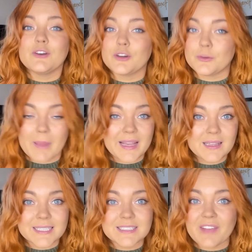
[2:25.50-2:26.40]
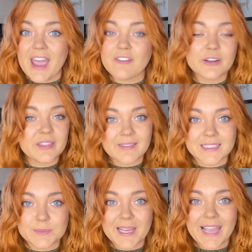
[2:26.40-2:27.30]
make a list of everything
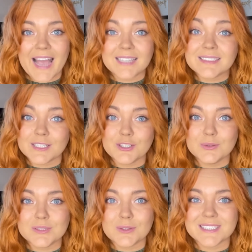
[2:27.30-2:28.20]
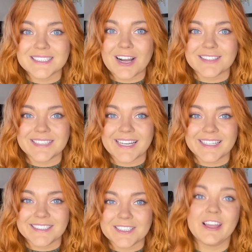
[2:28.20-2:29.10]
that's being asked and use those as content
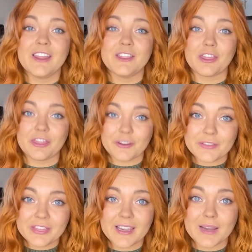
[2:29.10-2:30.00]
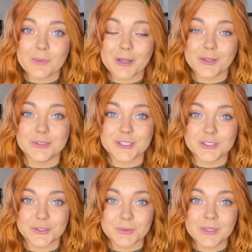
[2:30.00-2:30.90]
ideas. The third thing I want you to
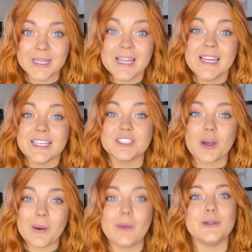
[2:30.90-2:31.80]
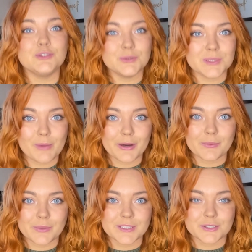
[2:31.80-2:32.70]
do is go out and do some market
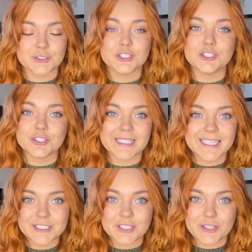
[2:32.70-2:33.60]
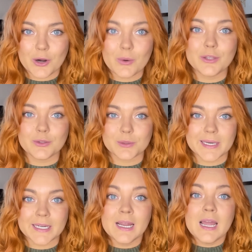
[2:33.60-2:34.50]
research. You're gonna get to know your